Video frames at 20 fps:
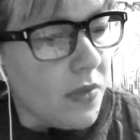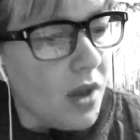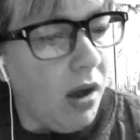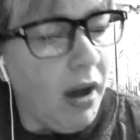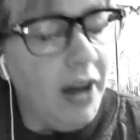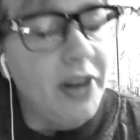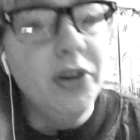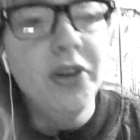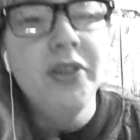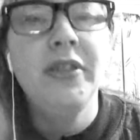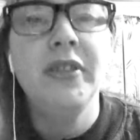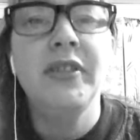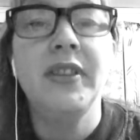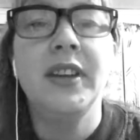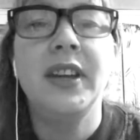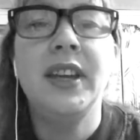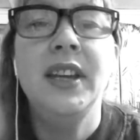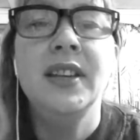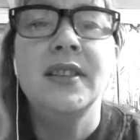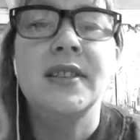I know that the
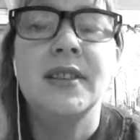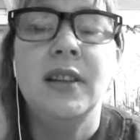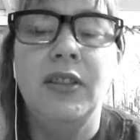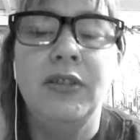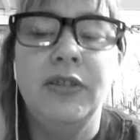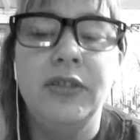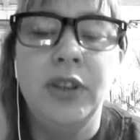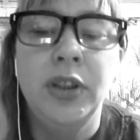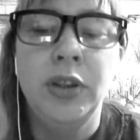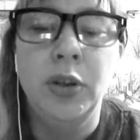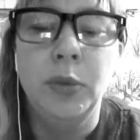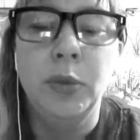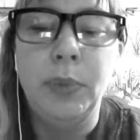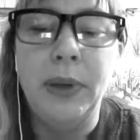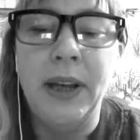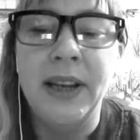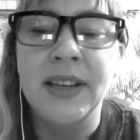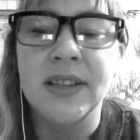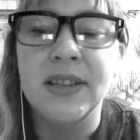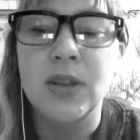kids love
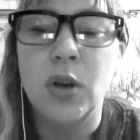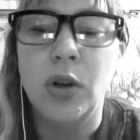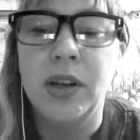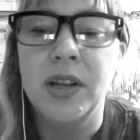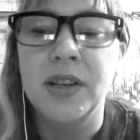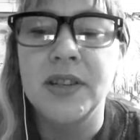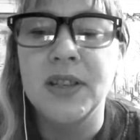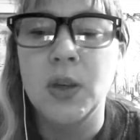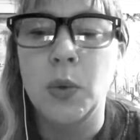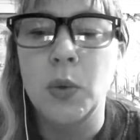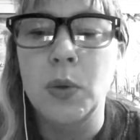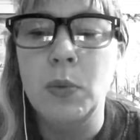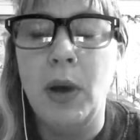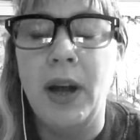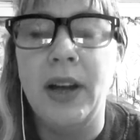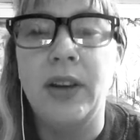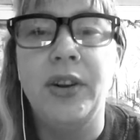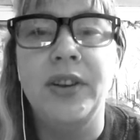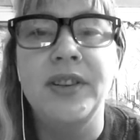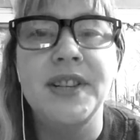playing soccer, so we might
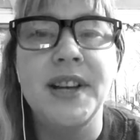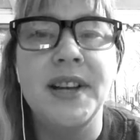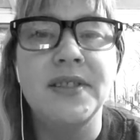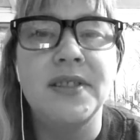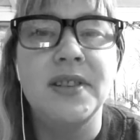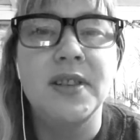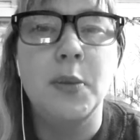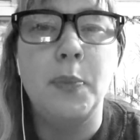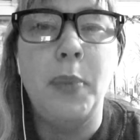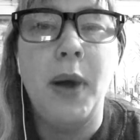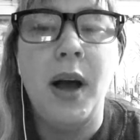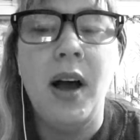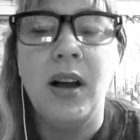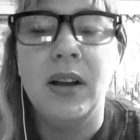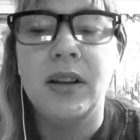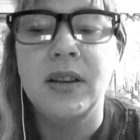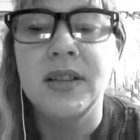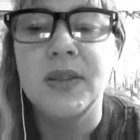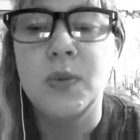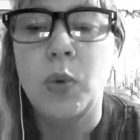go down to the
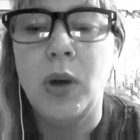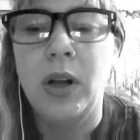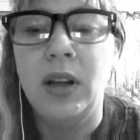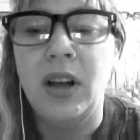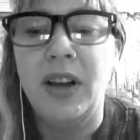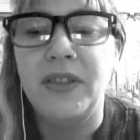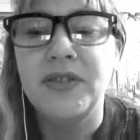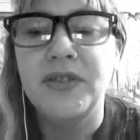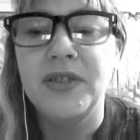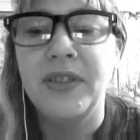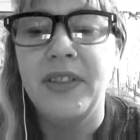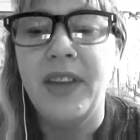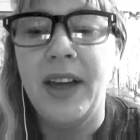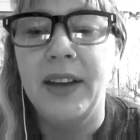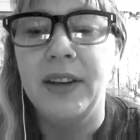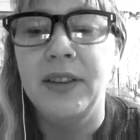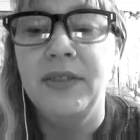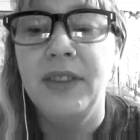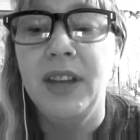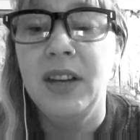park as well after that,
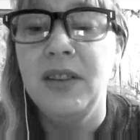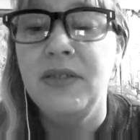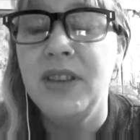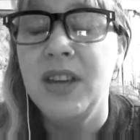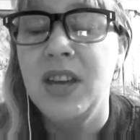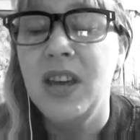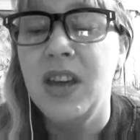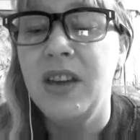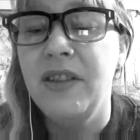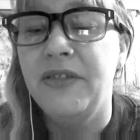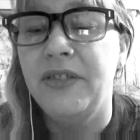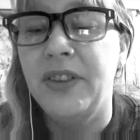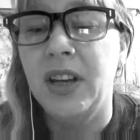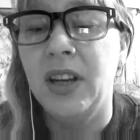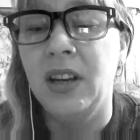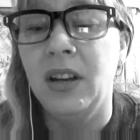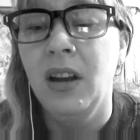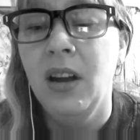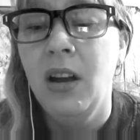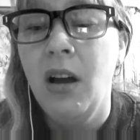and then in the evening